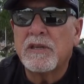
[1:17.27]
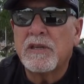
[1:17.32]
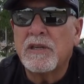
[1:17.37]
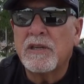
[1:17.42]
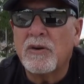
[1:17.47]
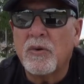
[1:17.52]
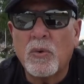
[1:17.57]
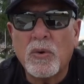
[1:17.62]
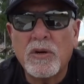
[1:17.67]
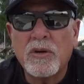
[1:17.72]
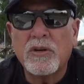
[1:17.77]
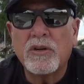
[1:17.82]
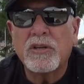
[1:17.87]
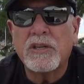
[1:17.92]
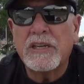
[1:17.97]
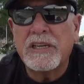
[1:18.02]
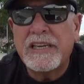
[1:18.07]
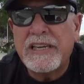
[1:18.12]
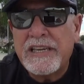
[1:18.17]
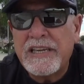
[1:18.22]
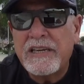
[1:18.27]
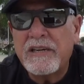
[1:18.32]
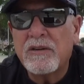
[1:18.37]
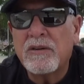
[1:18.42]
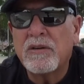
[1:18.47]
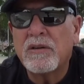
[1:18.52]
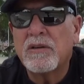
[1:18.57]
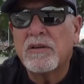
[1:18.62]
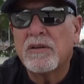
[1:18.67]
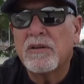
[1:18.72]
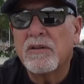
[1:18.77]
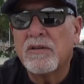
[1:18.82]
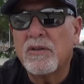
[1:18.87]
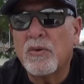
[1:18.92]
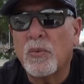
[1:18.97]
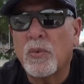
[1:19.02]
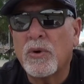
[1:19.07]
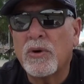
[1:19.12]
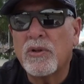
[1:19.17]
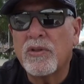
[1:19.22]
in order to hear the
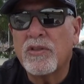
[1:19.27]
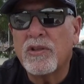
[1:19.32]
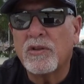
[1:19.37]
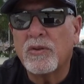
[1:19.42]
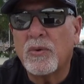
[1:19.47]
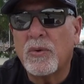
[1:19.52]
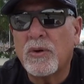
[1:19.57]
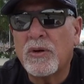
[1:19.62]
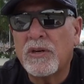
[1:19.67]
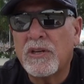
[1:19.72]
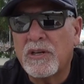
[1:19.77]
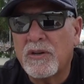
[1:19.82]
word of the Lord,